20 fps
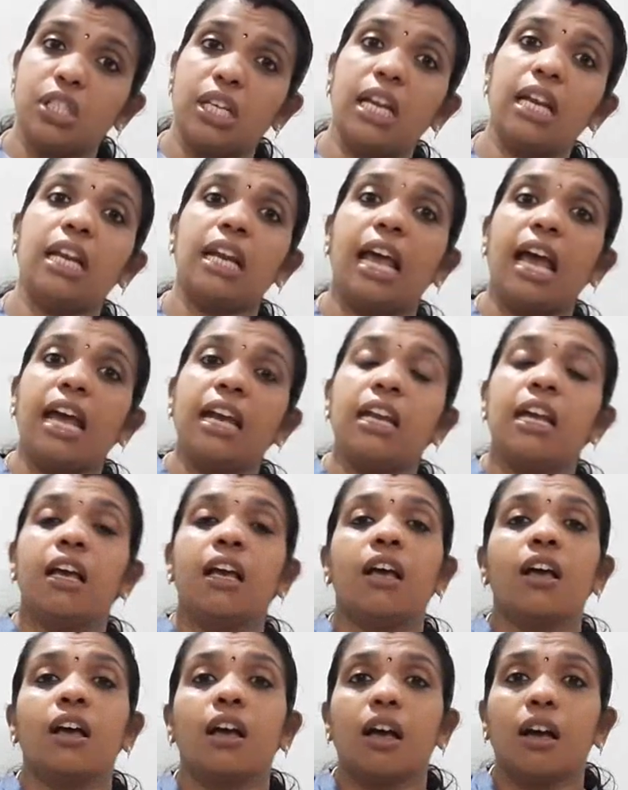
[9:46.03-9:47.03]
that
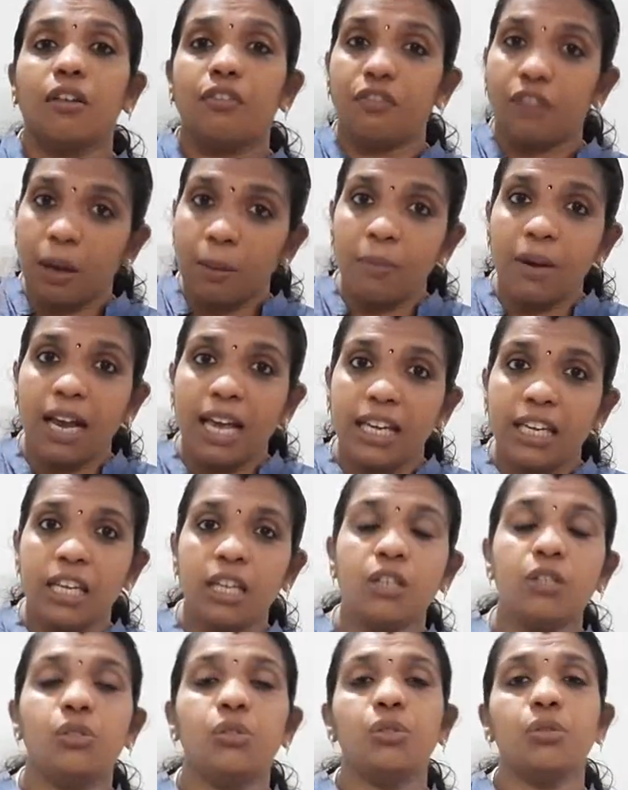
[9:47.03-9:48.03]
from
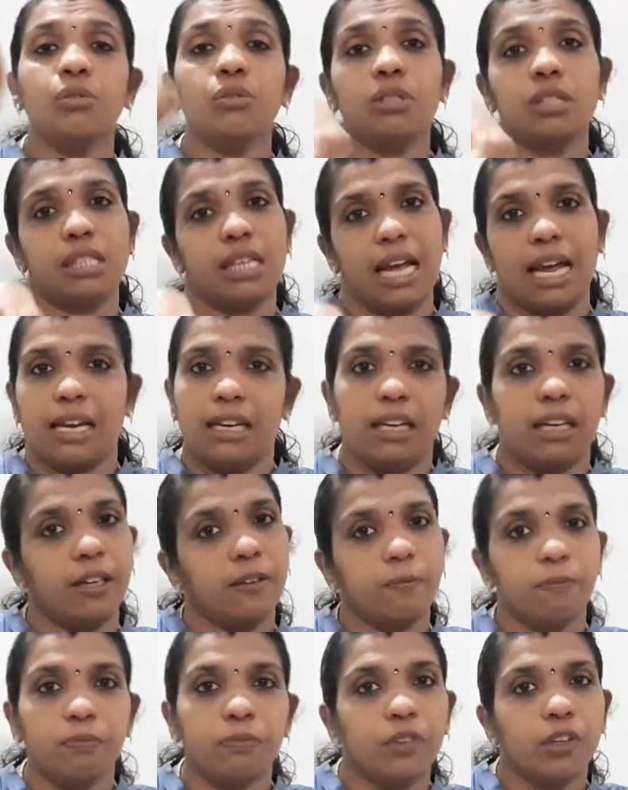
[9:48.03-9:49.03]
lying to standing.
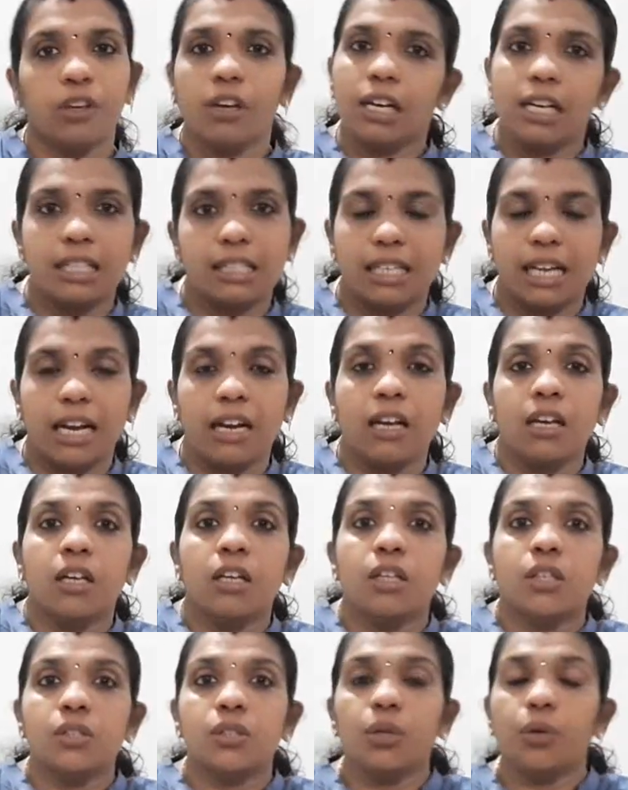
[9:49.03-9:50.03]
You understand?
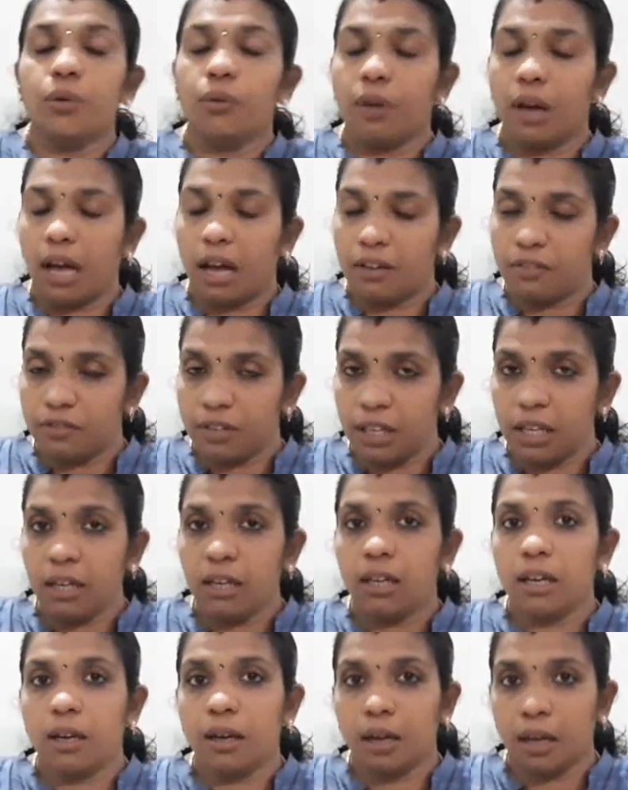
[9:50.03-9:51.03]
So after
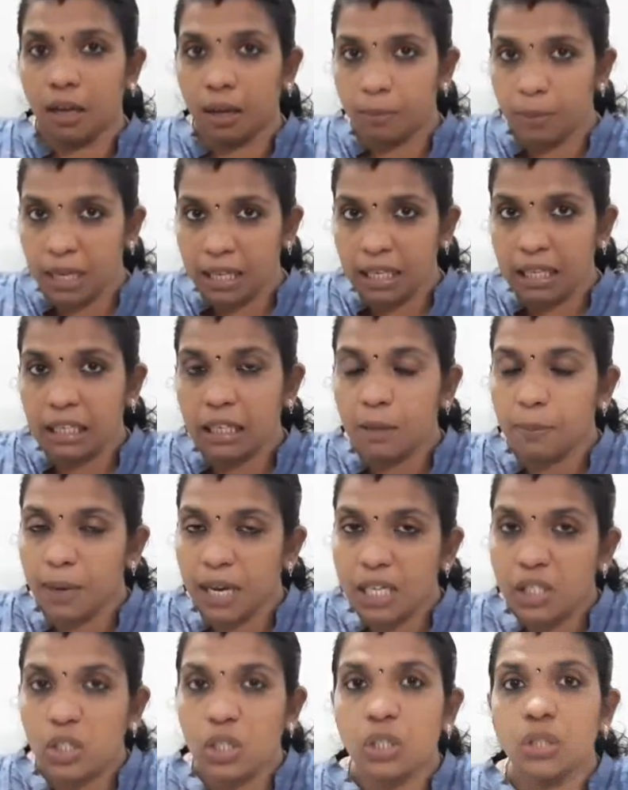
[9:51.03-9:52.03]
making the
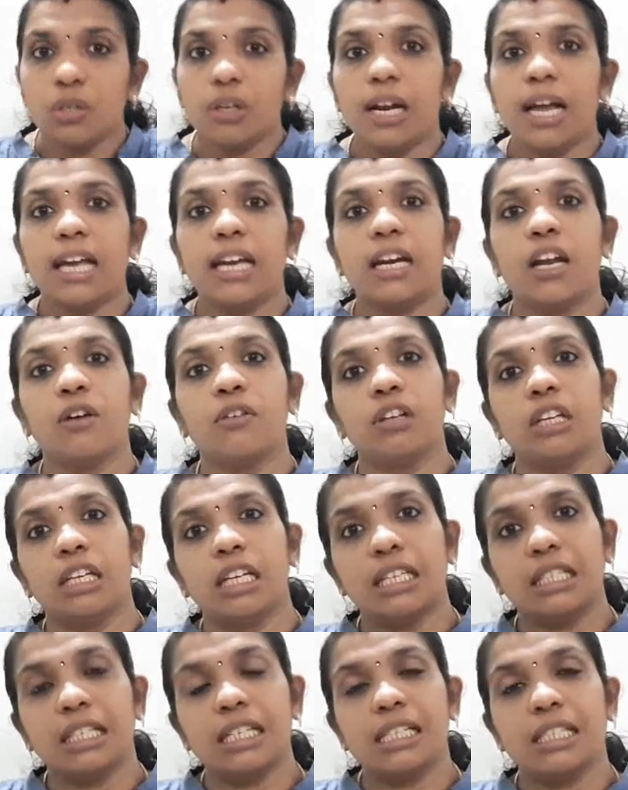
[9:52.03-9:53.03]
patient to lie down in
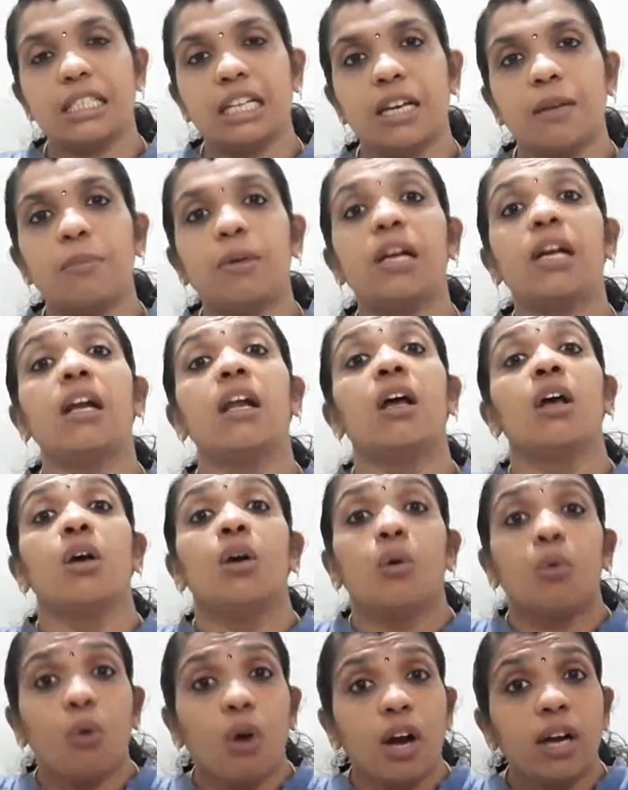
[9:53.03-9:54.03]
the tilt table,
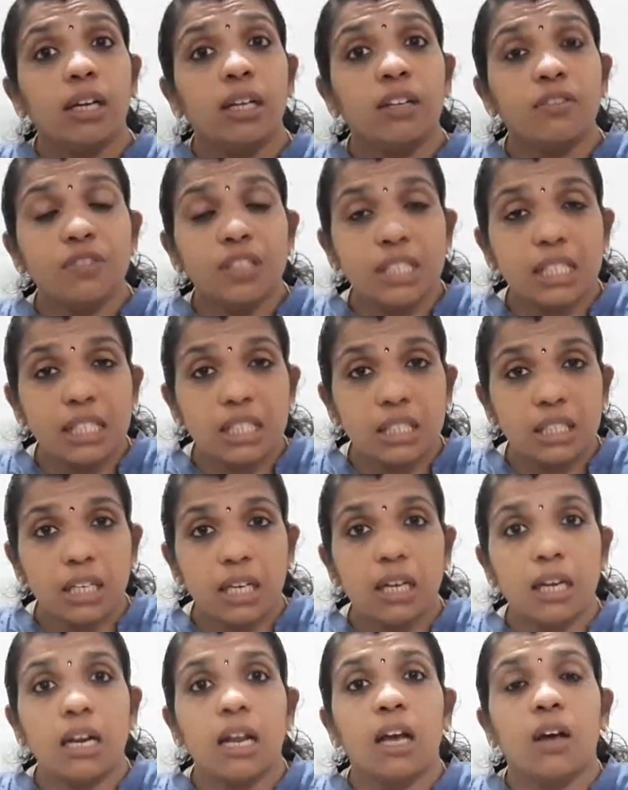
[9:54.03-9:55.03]
what the
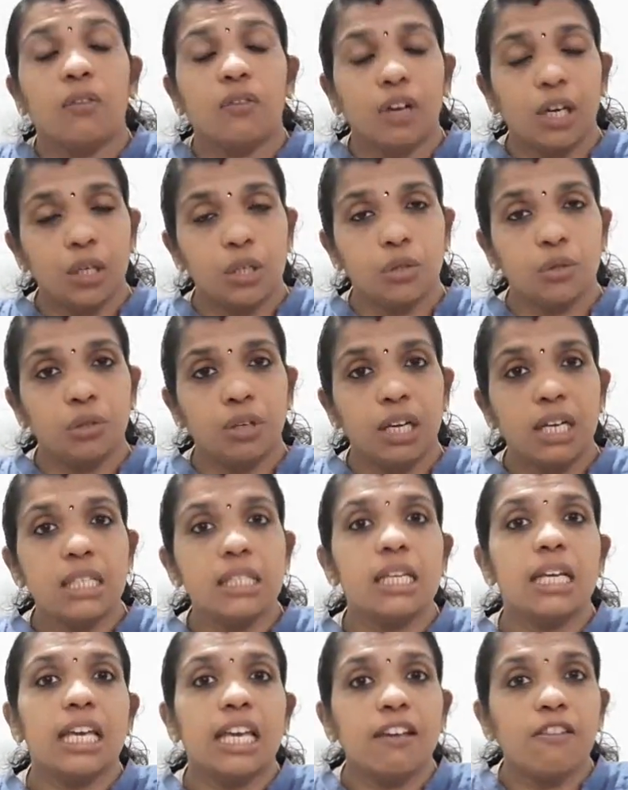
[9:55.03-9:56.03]
physician will do
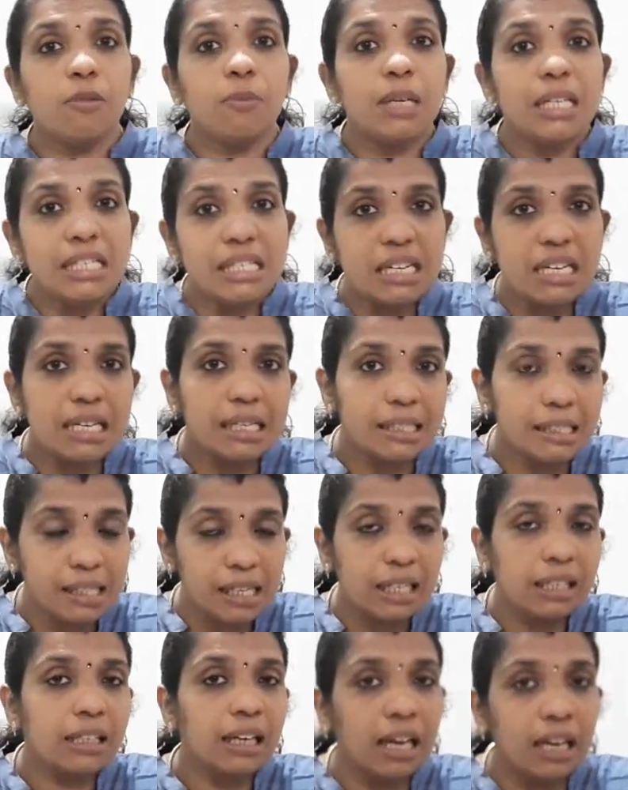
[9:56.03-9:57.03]
is, he will be
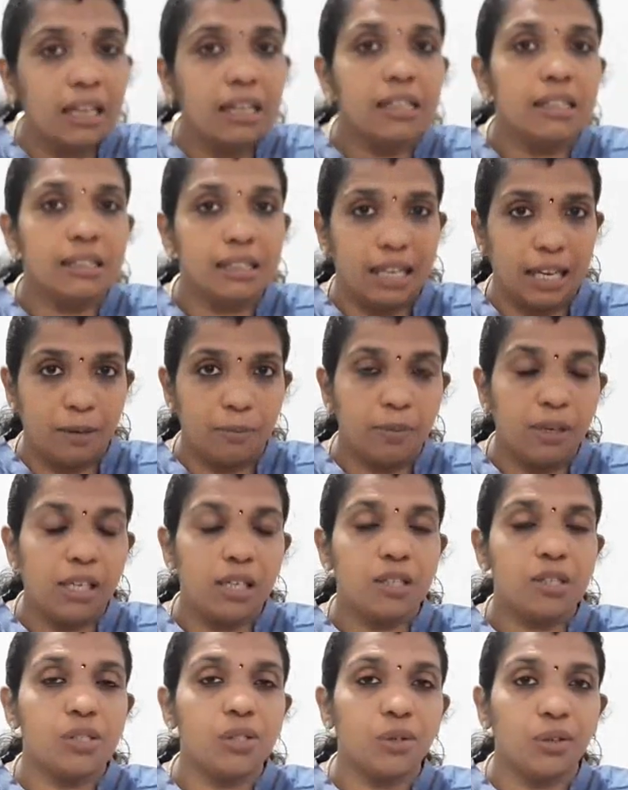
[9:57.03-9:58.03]
tilting the
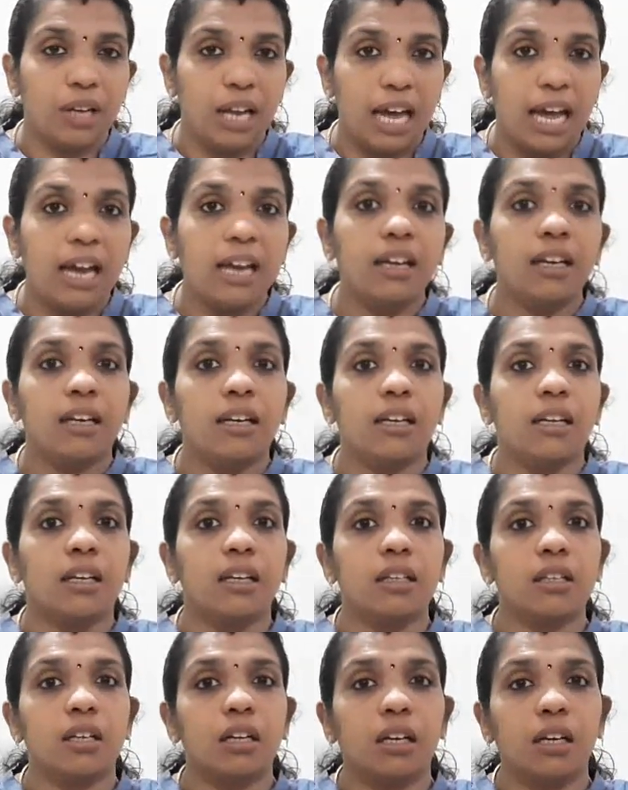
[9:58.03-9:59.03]
table so that
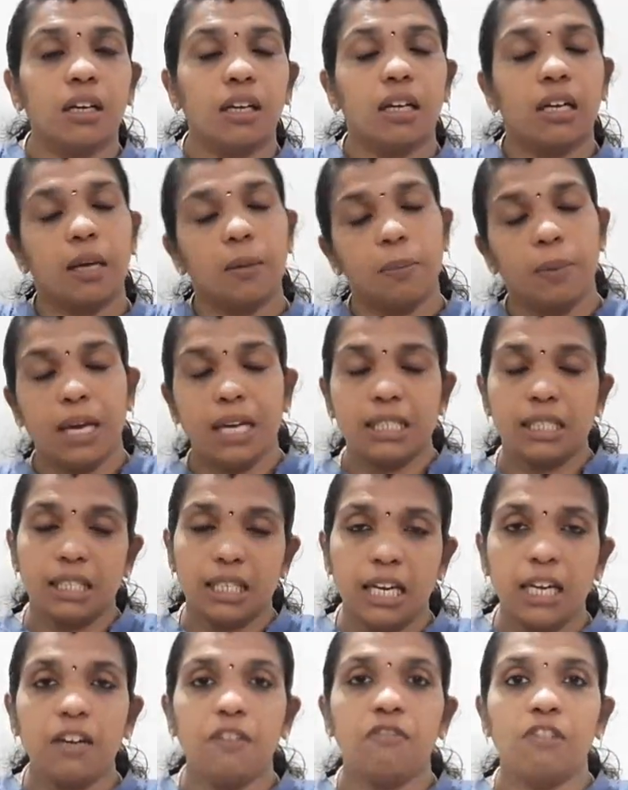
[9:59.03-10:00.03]
the
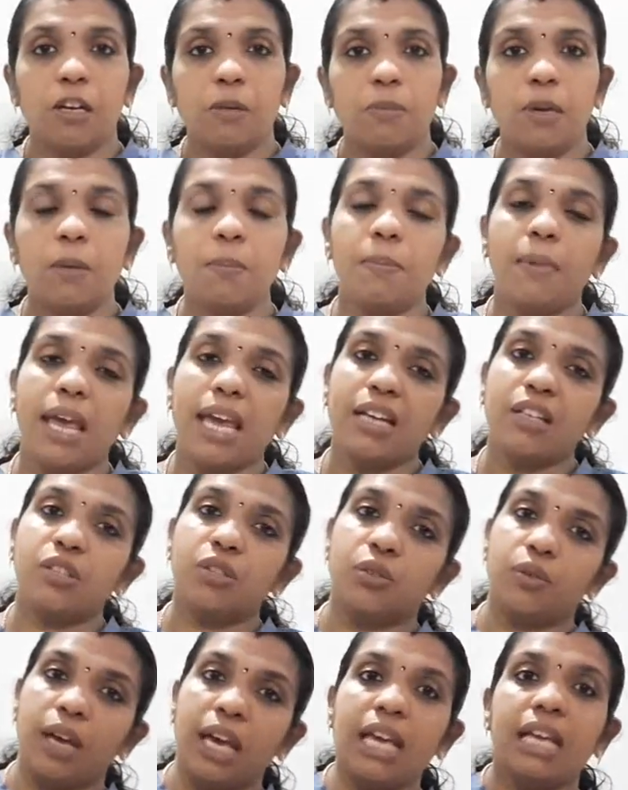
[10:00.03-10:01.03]
patient will be made
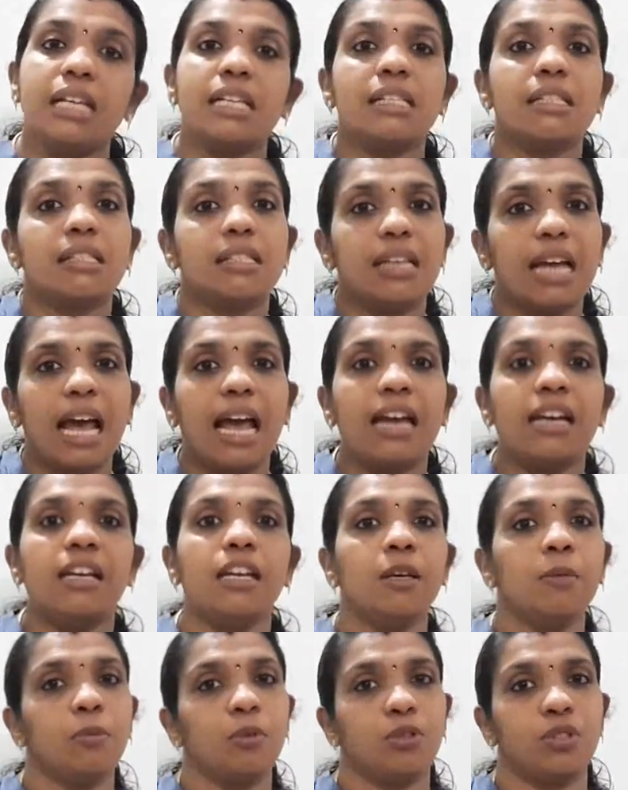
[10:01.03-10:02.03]
to a
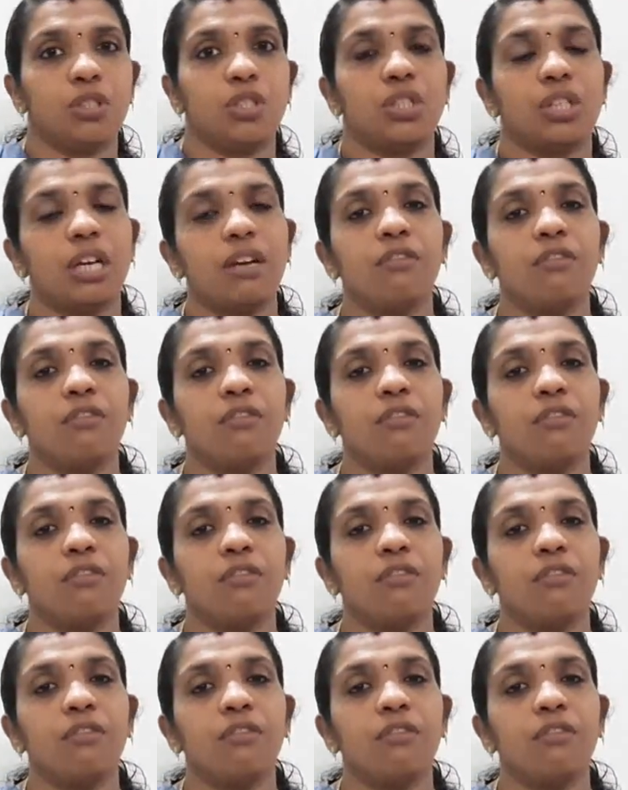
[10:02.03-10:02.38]
standing position